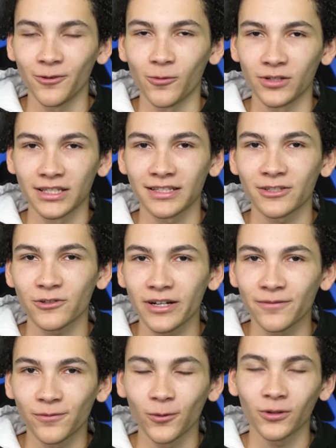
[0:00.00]
was as
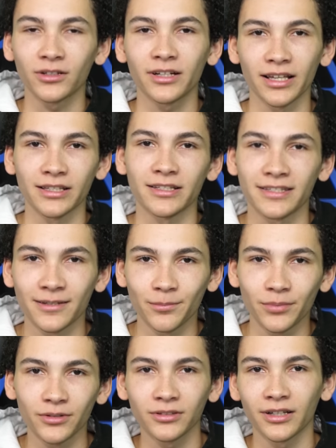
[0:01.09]
straightforward and
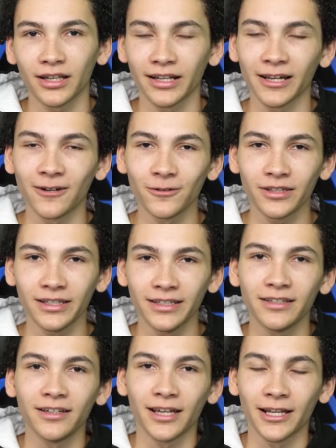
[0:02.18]
simple and healthy